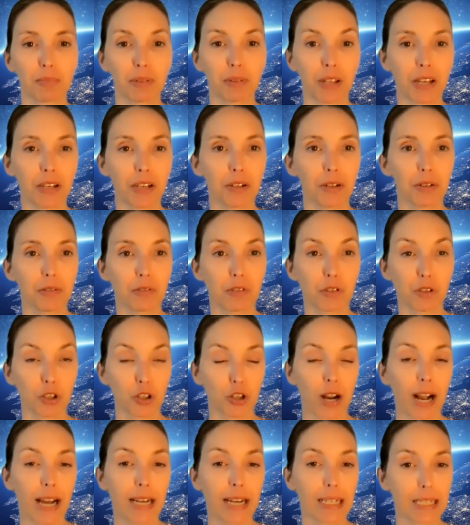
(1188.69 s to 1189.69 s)
Plato's
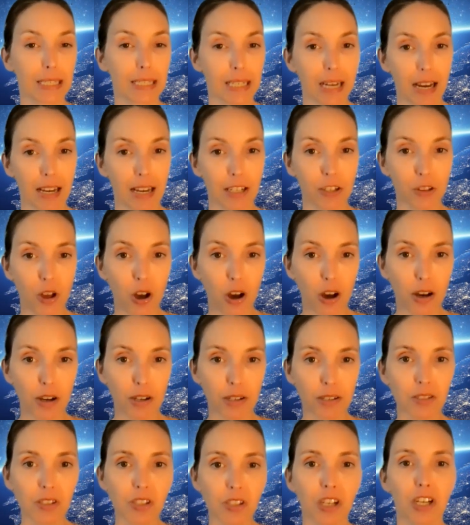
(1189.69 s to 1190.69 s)
Socratic
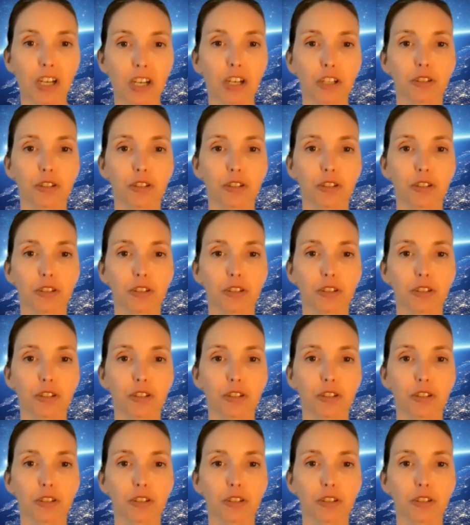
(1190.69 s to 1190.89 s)
dialogues.